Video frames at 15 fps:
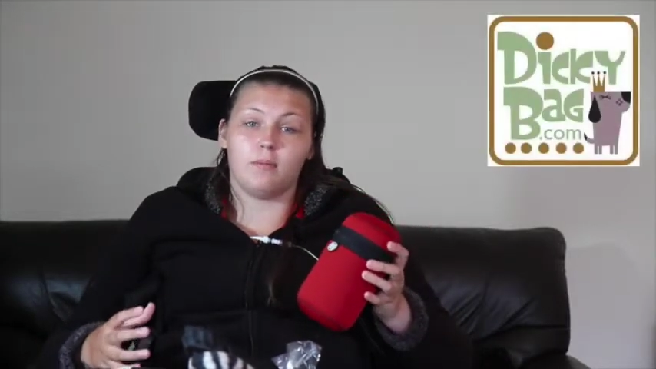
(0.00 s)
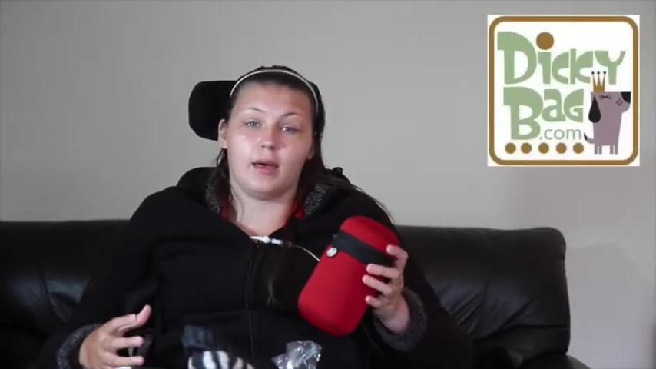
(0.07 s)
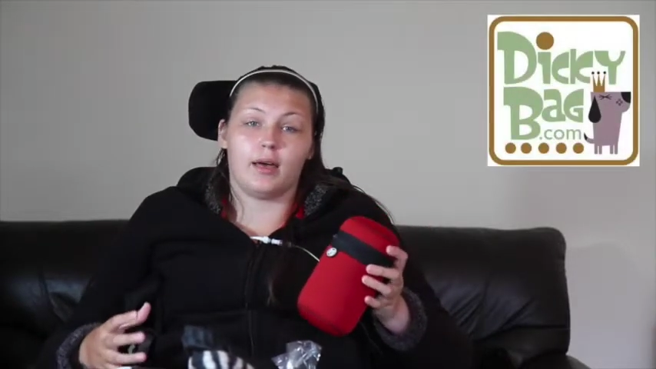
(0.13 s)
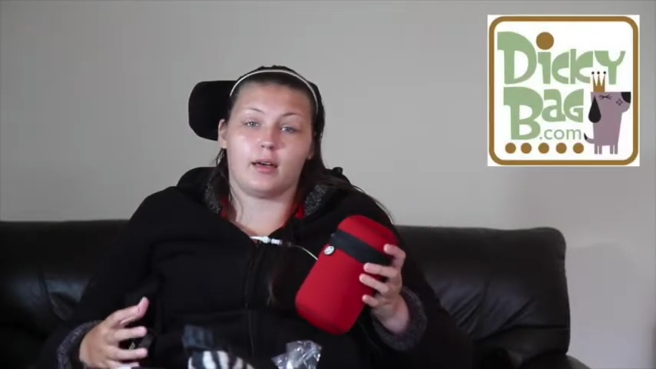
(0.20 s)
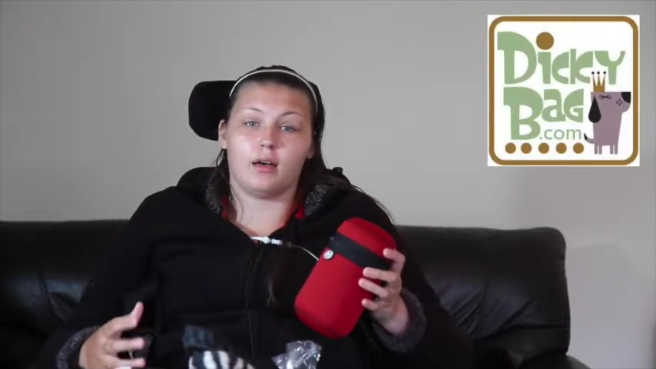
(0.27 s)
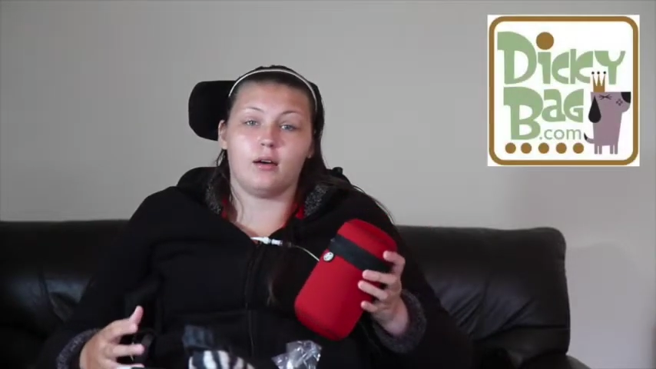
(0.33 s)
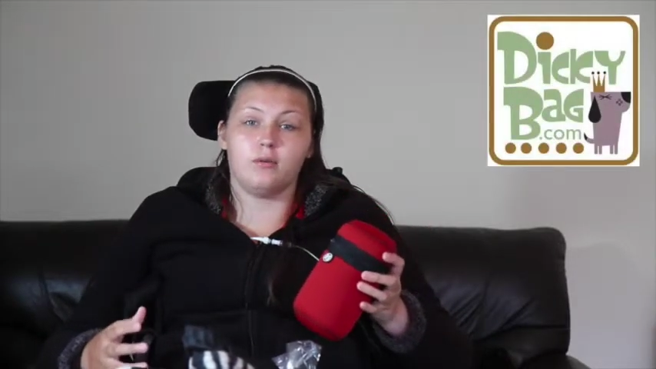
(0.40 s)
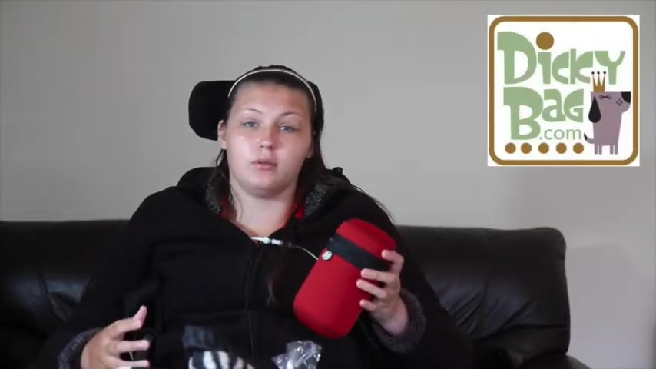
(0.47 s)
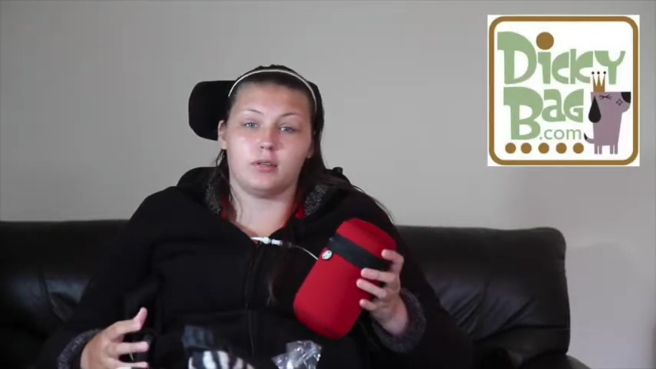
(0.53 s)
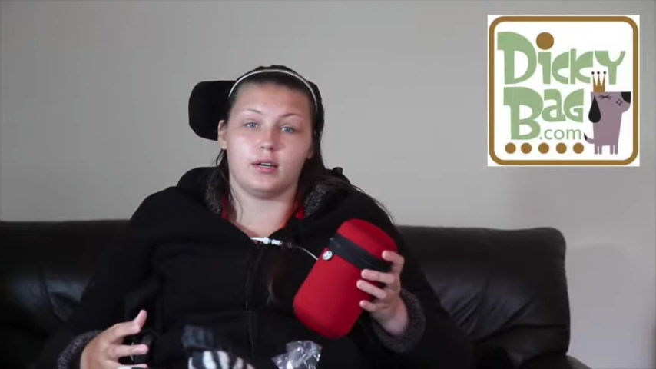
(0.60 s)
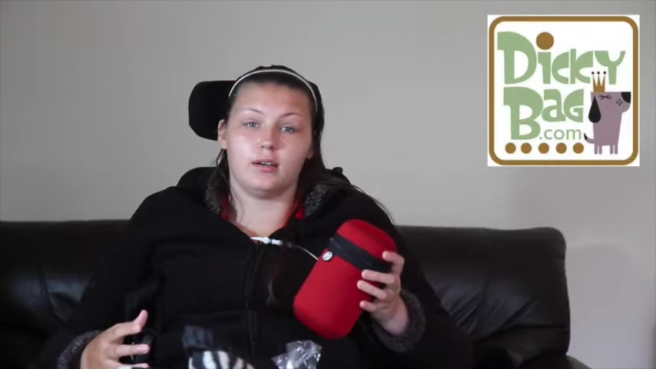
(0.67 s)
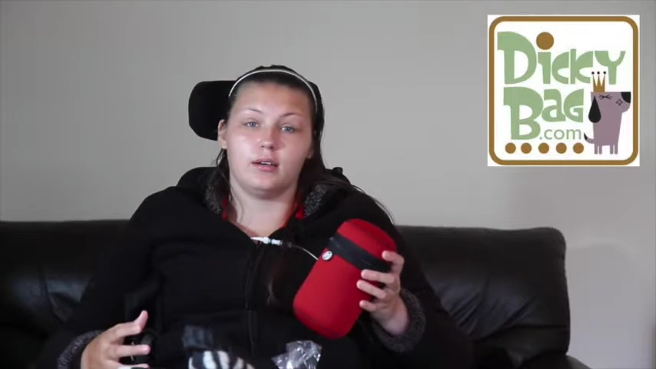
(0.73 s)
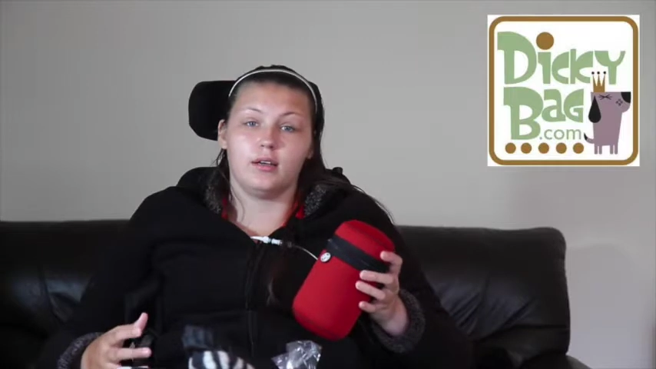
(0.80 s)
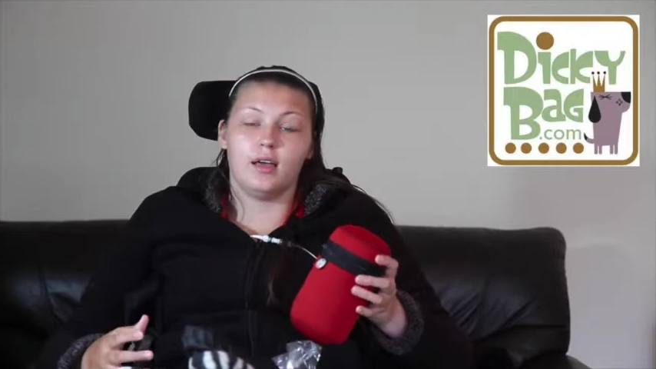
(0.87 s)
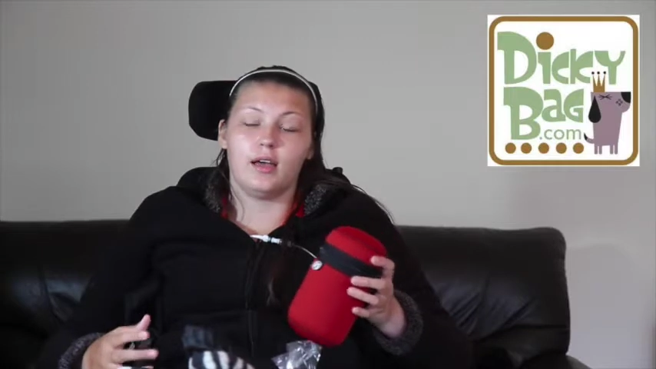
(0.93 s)
bag
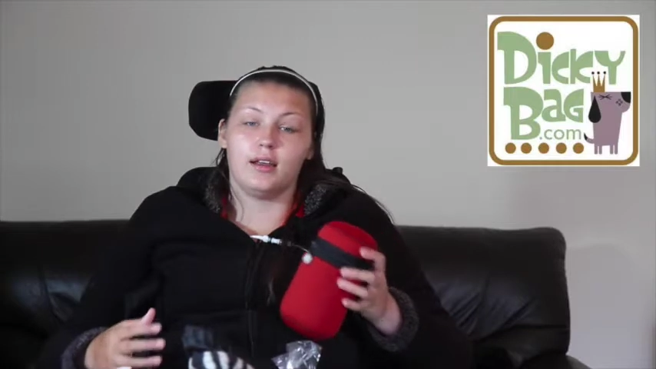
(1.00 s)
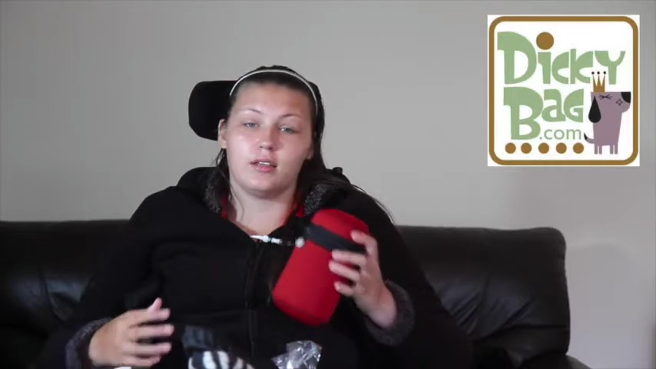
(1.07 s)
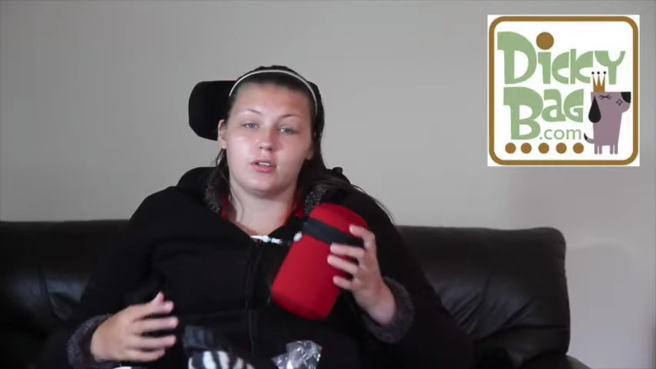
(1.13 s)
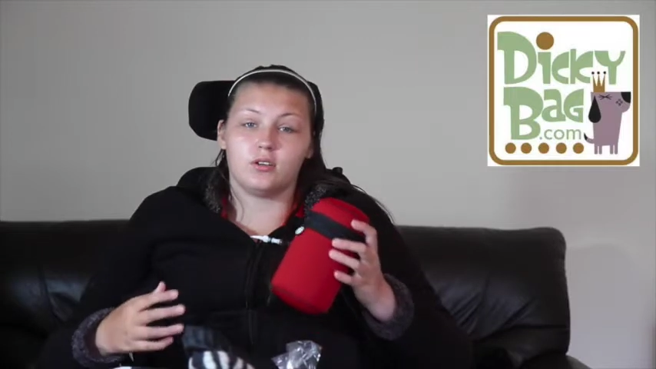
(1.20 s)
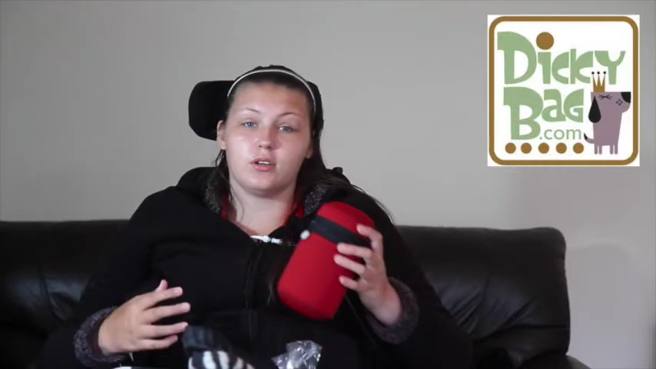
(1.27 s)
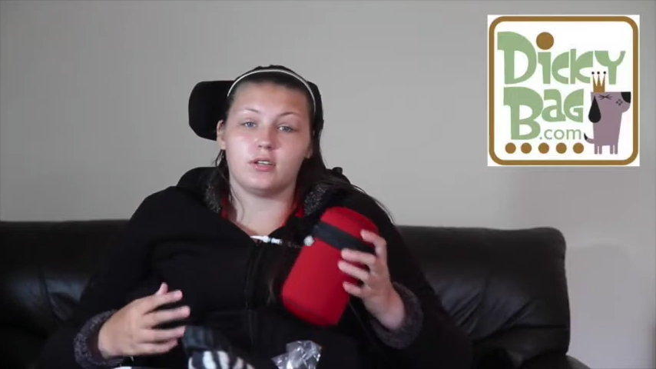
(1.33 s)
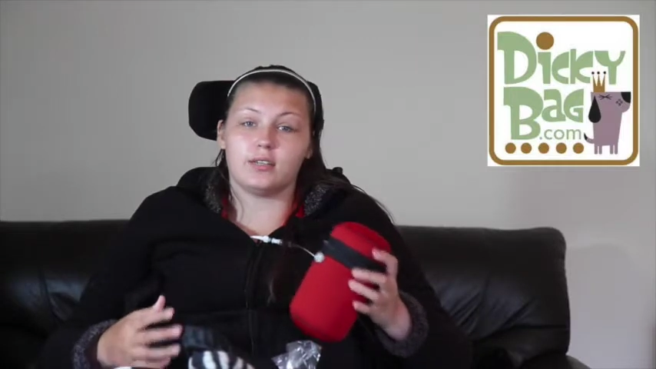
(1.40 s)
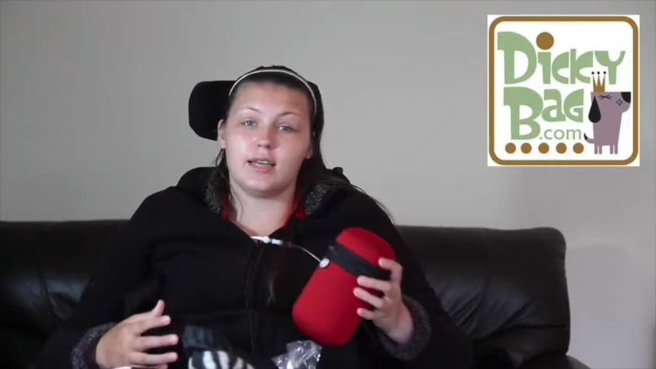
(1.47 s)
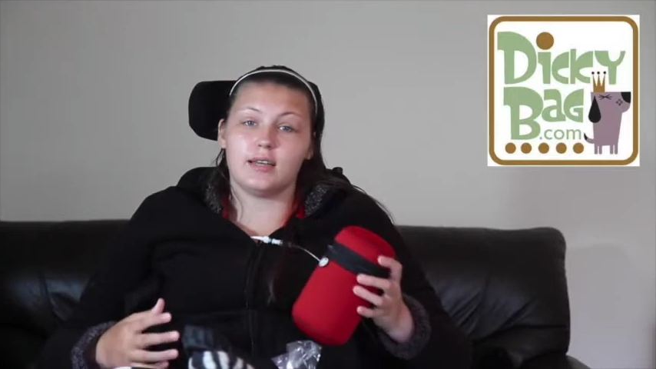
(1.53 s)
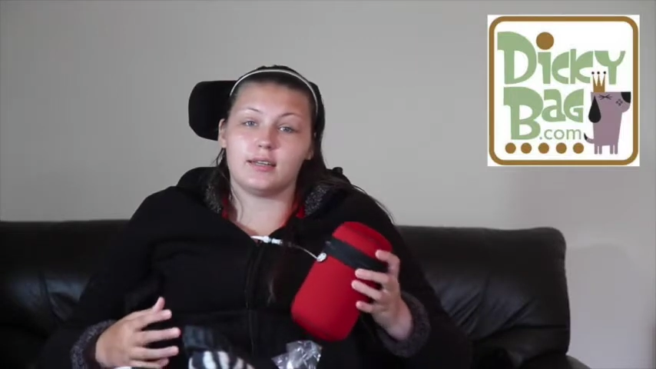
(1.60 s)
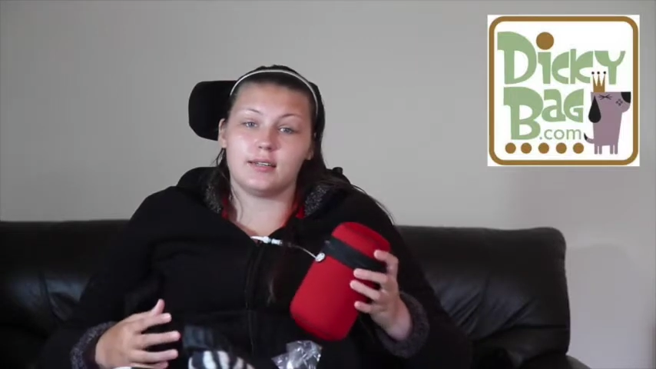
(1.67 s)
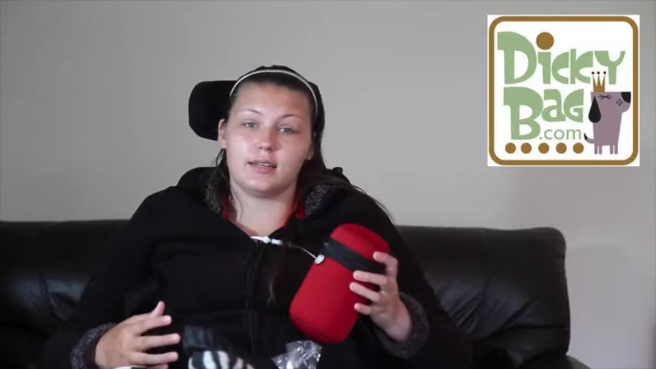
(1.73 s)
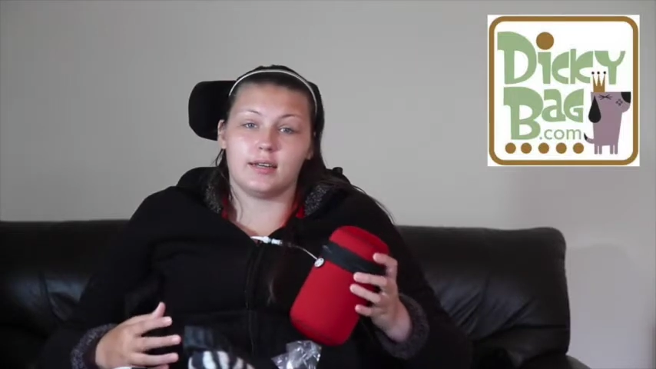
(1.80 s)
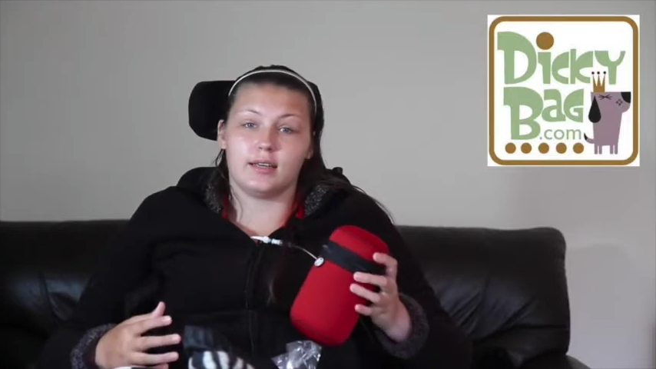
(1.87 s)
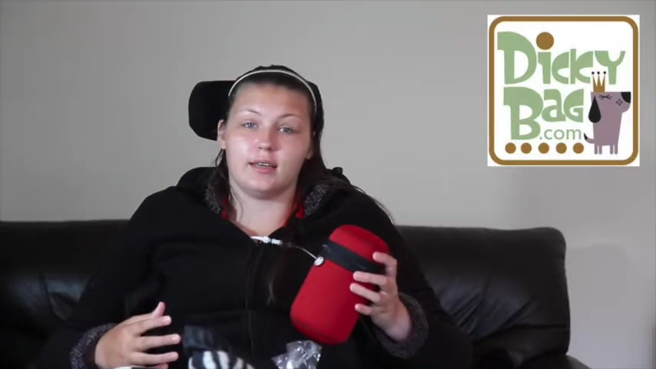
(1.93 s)
holder and it's got a
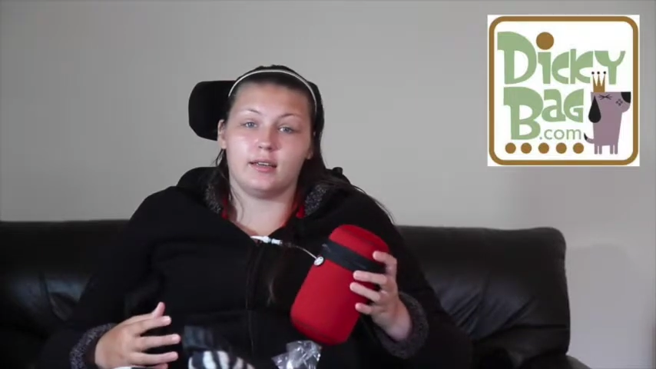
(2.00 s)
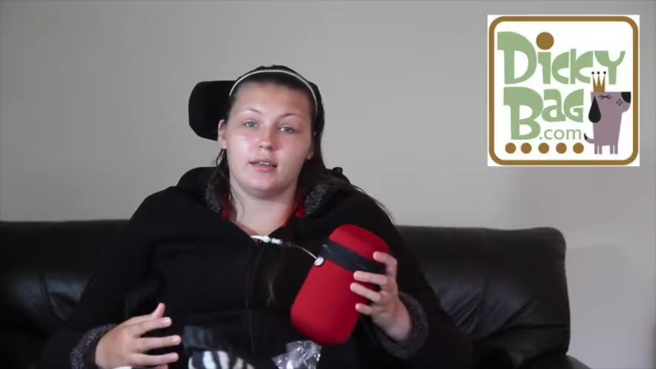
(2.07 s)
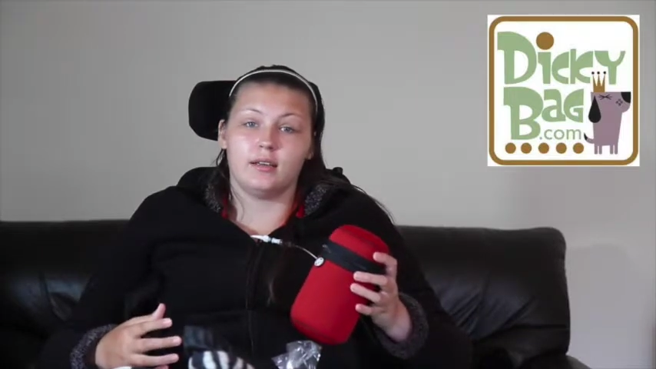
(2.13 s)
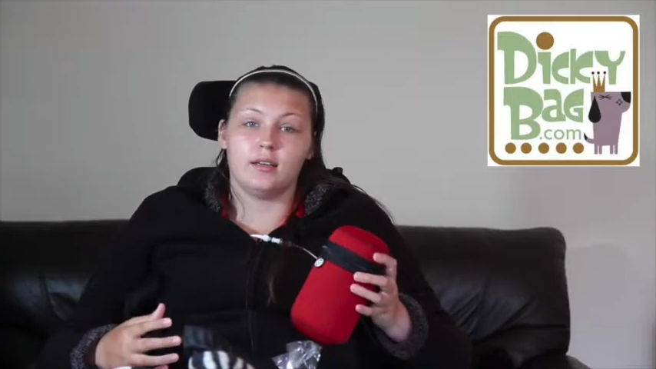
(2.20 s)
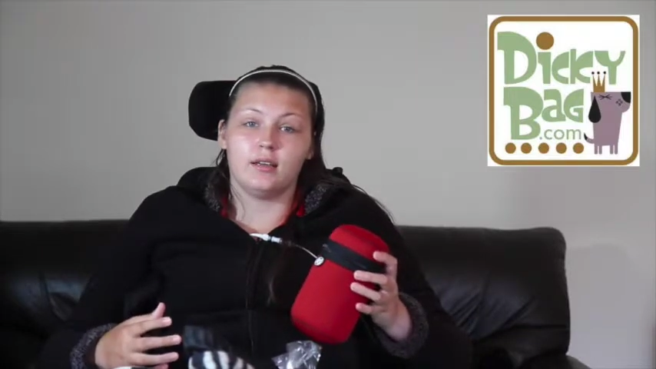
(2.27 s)
scent in it,